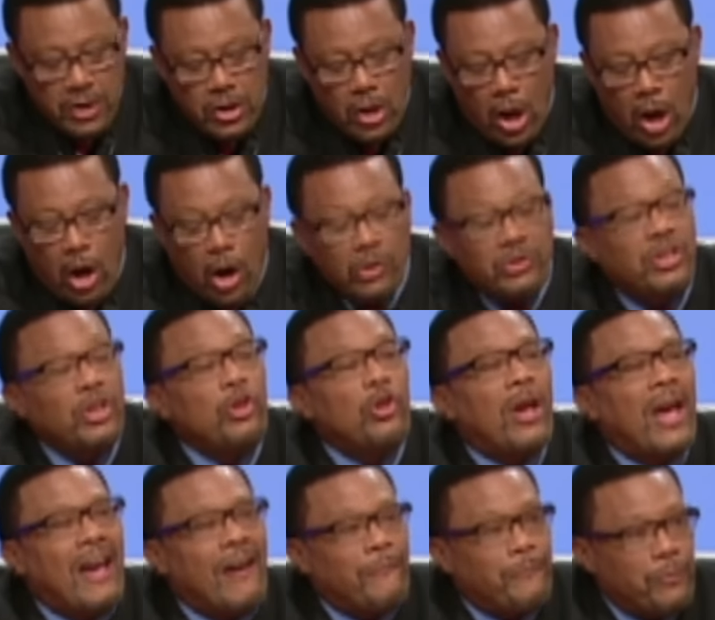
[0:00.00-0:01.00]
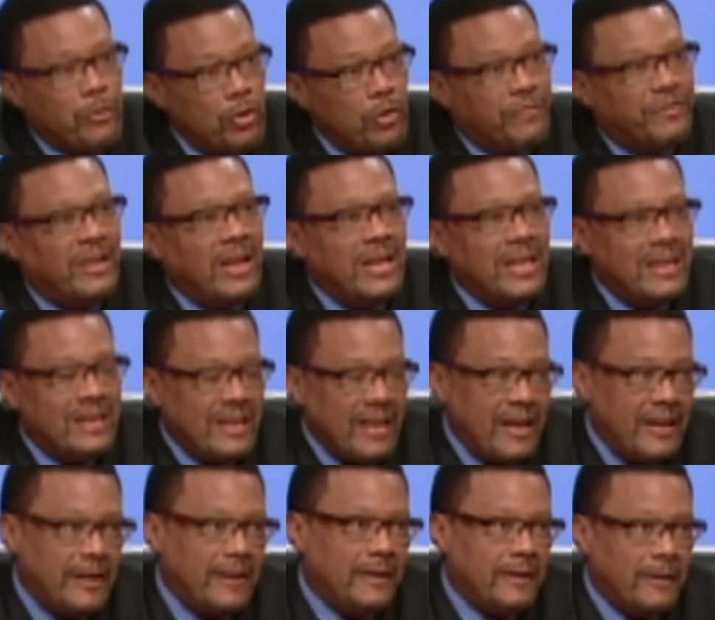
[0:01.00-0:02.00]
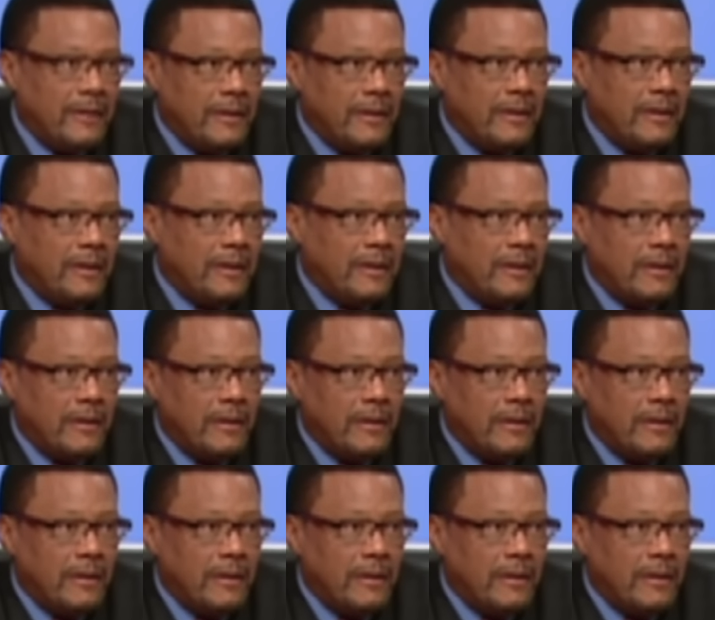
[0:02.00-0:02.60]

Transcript: is, no. Do you have proof that he did it? I have